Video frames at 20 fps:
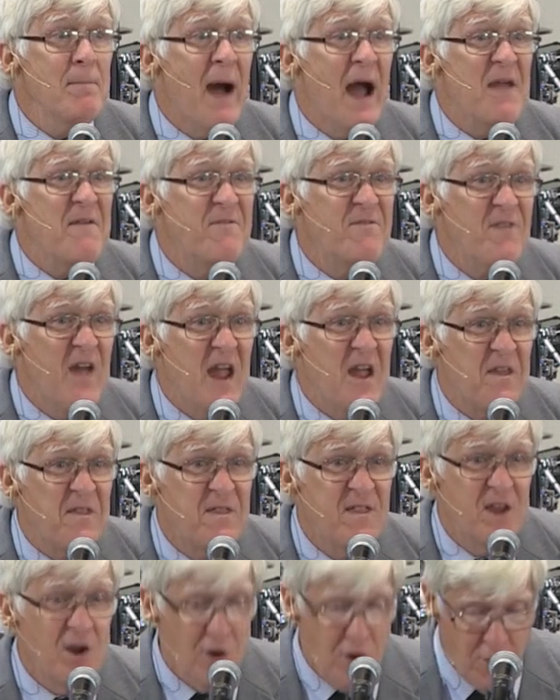my
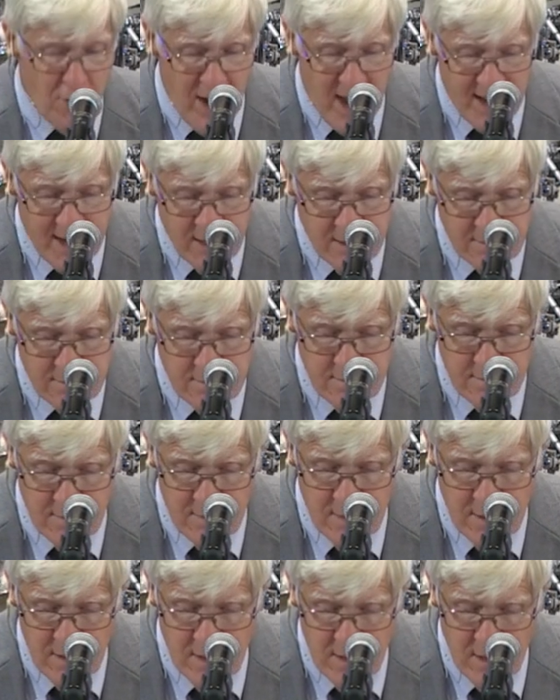faith, dear Greta.
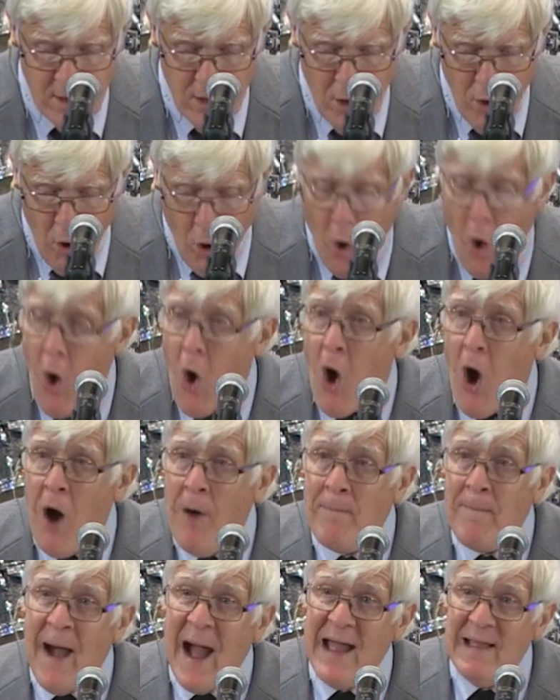
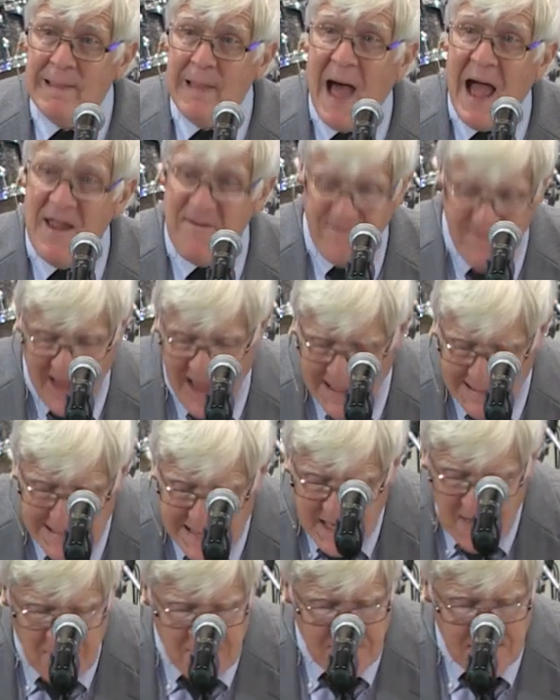All my life, at
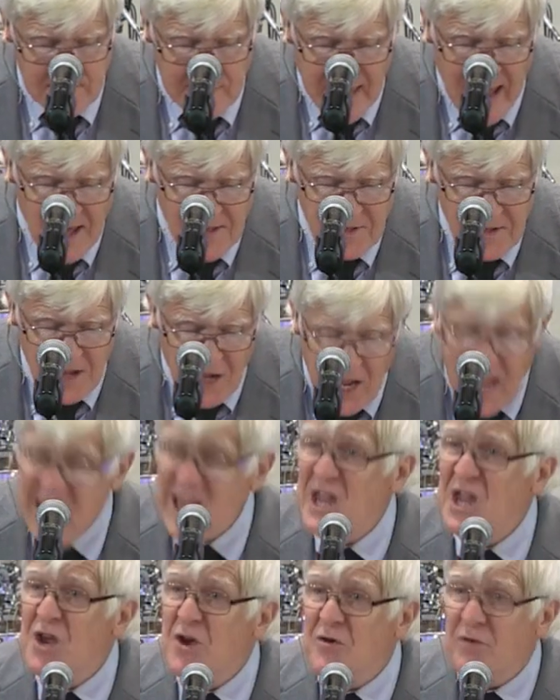least the last
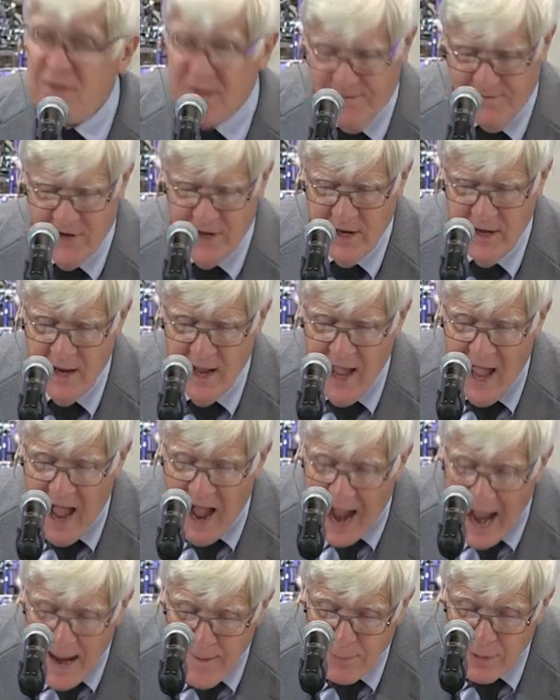eight years of it,
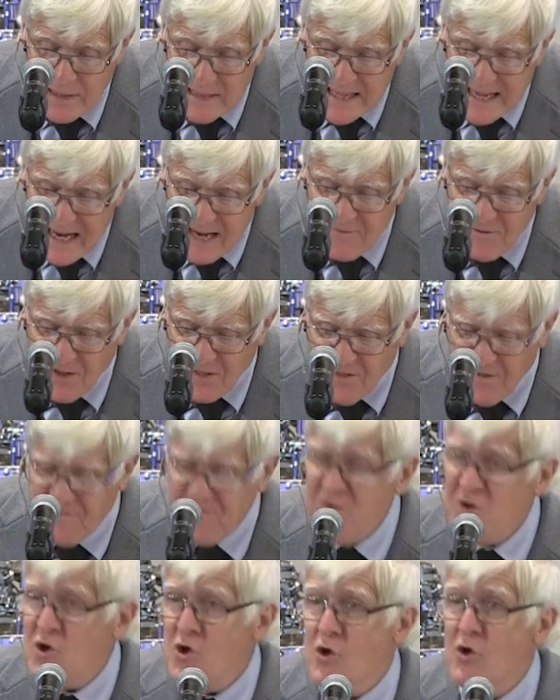I believed in the
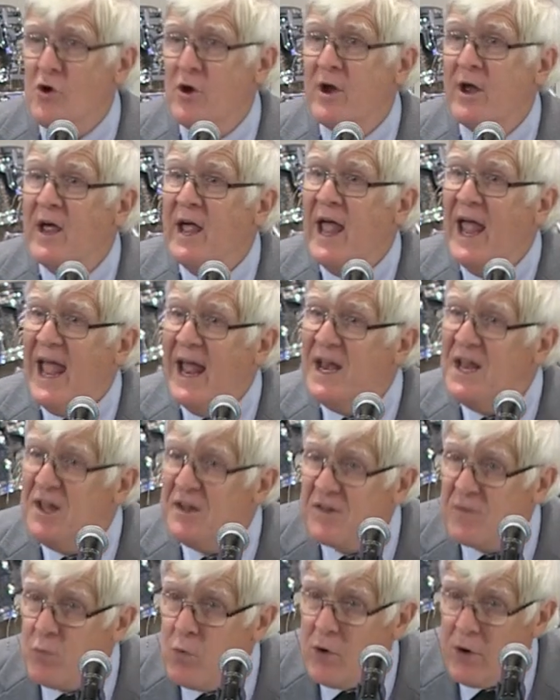Fuhrer and
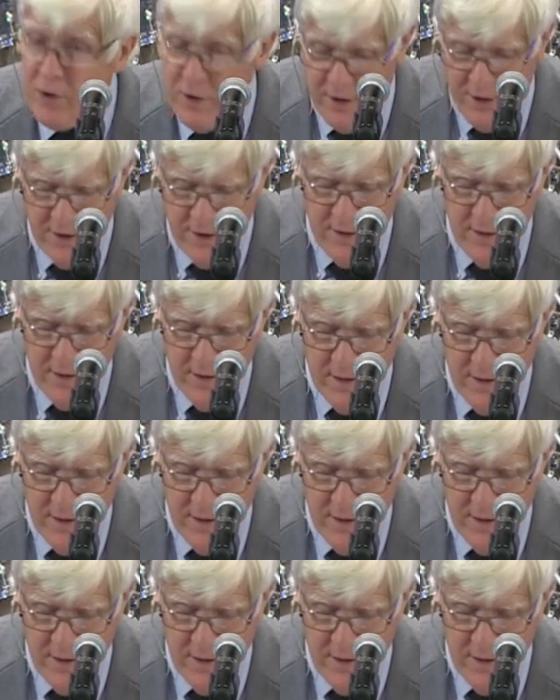his word.